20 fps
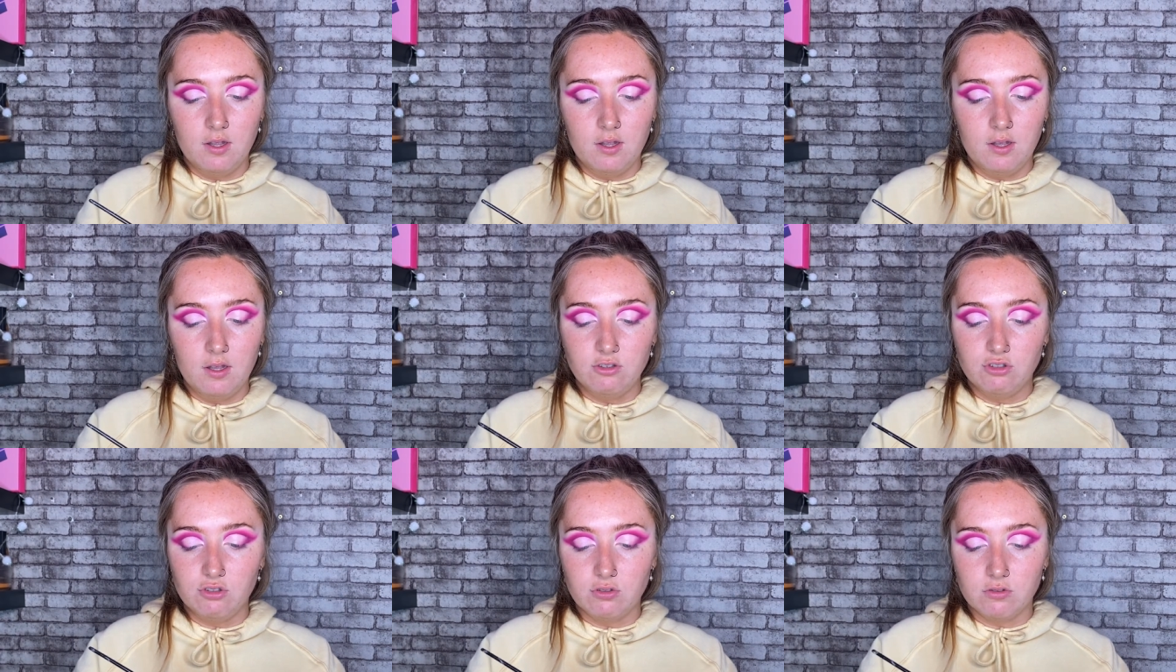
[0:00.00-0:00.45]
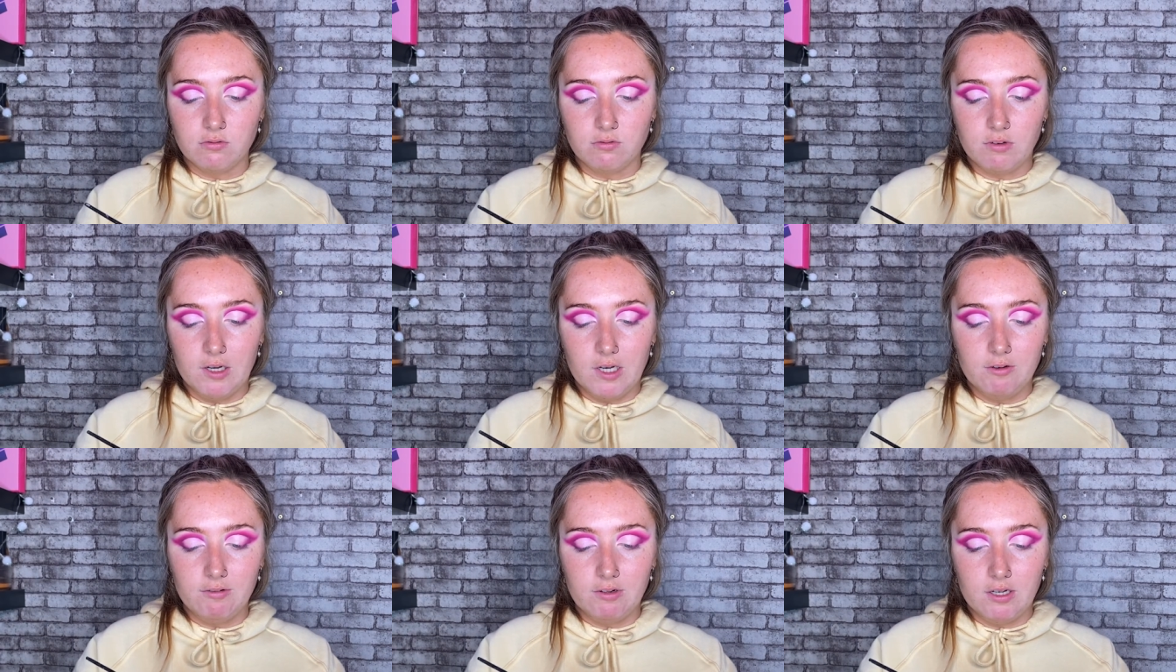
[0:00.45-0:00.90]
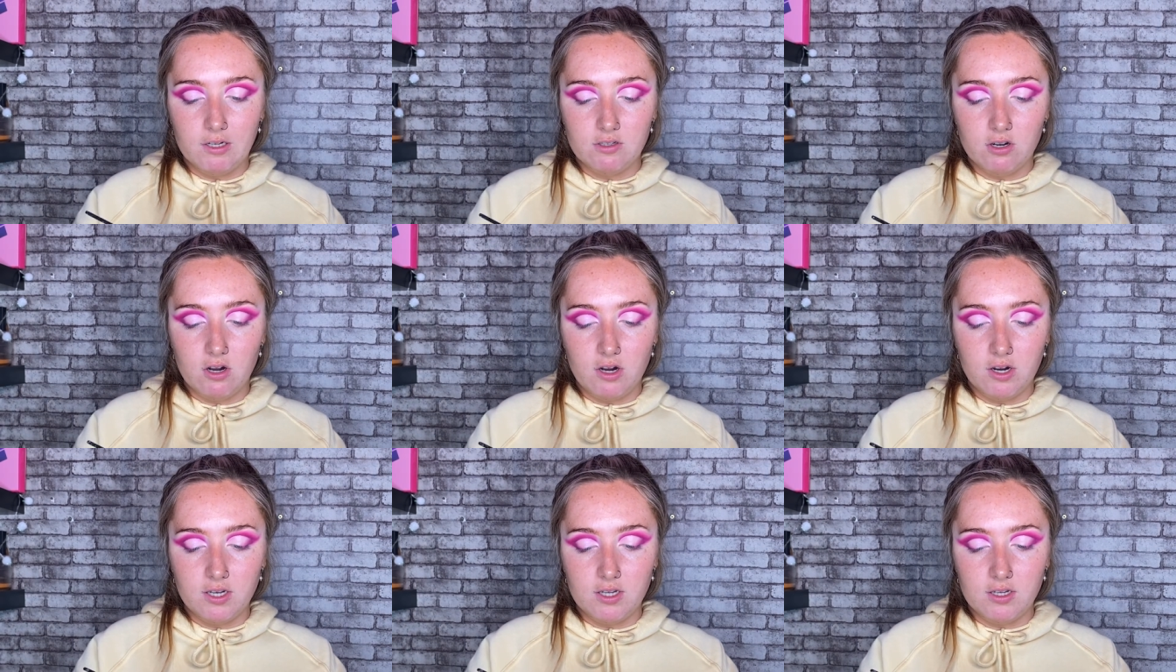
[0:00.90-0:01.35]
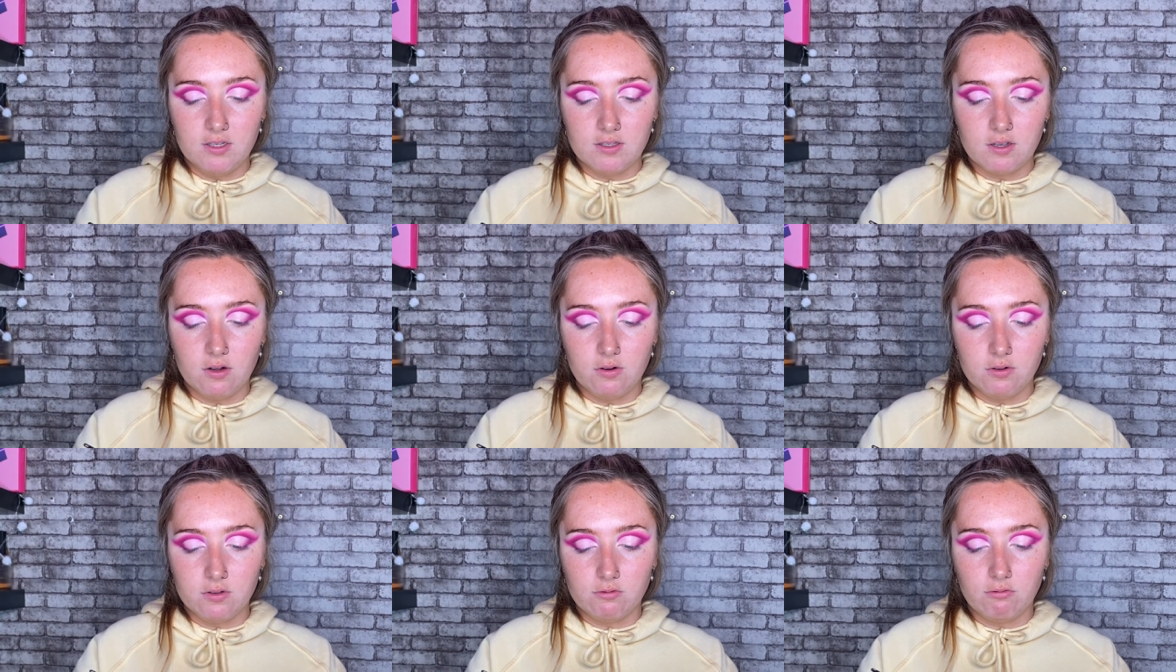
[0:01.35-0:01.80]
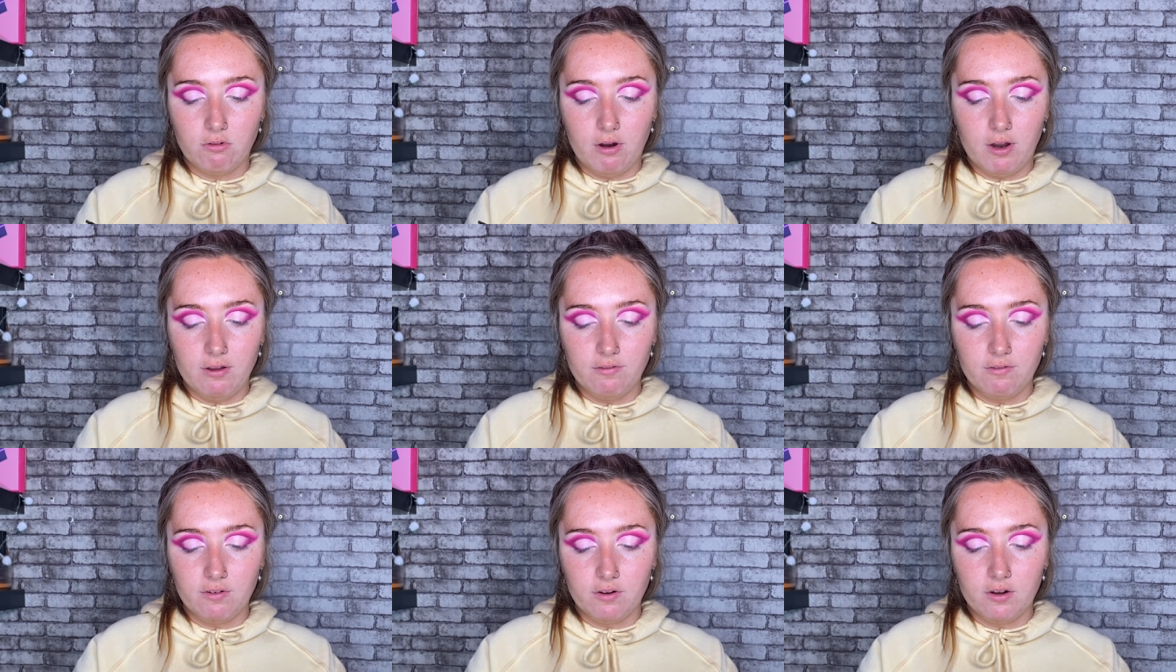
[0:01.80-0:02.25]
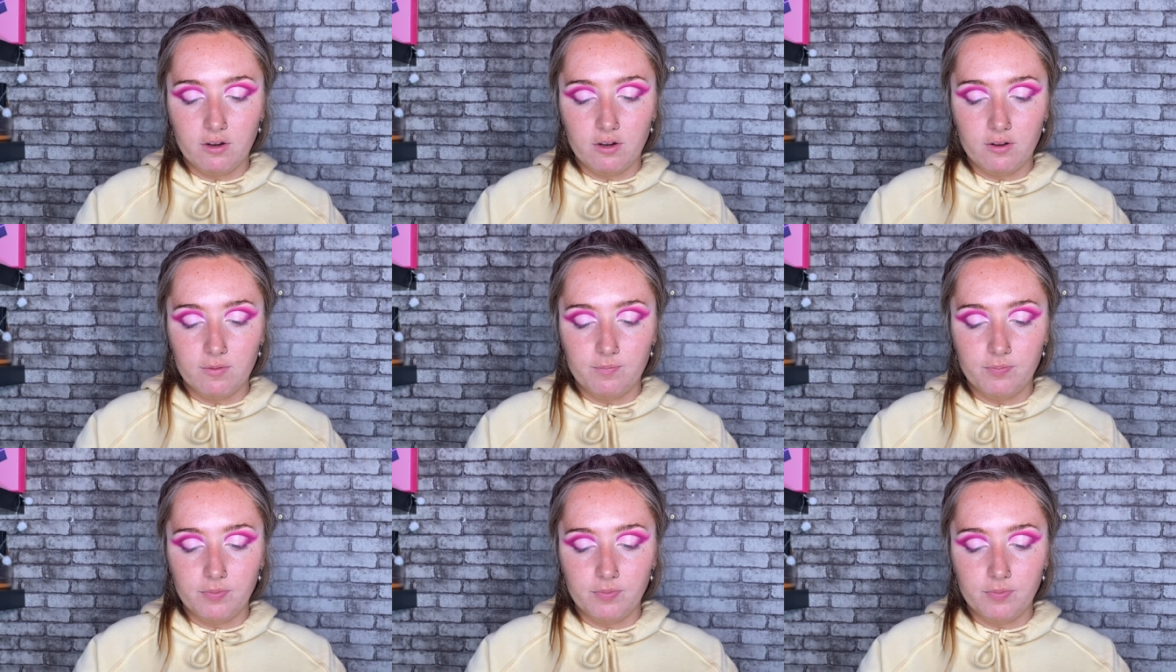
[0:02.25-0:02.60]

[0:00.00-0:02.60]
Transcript: It's just really, really tiny, so it's great for